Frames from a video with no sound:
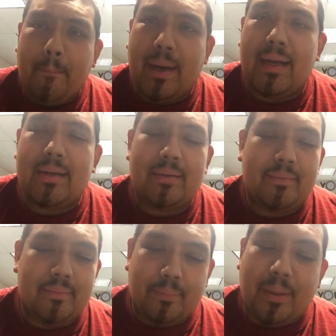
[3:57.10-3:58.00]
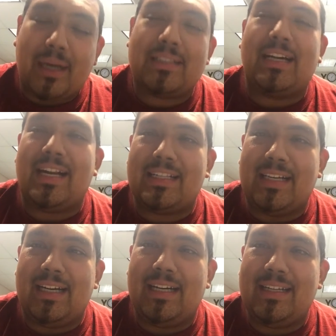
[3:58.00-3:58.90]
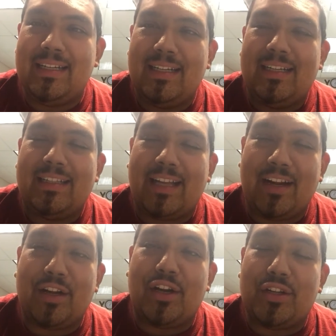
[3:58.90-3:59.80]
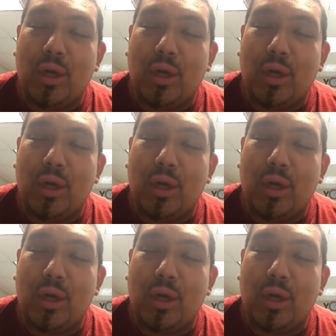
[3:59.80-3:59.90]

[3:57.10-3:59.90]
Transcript: But Bucks got it done. They are your